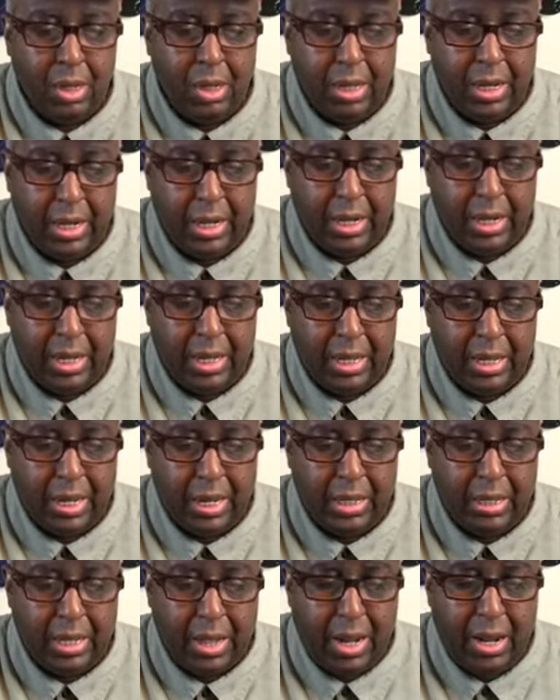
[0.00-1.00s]
And
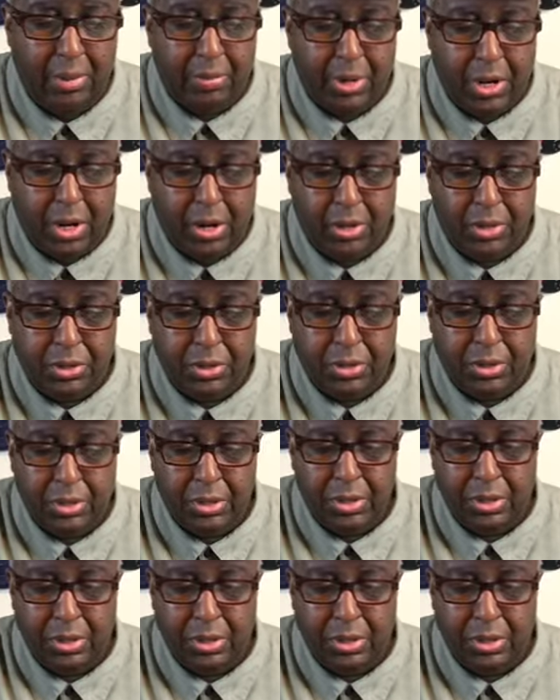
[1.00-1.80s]
I am honored